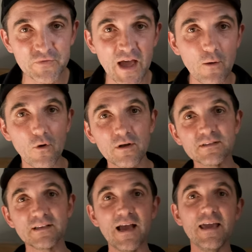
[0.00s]
there
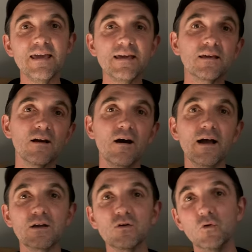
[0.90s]
was a
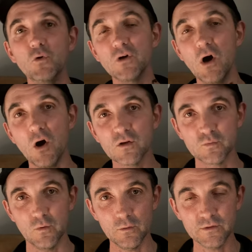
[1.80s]
guy called
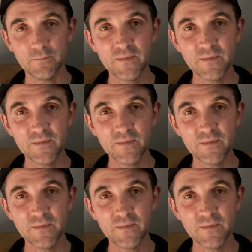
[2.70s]
Oswald.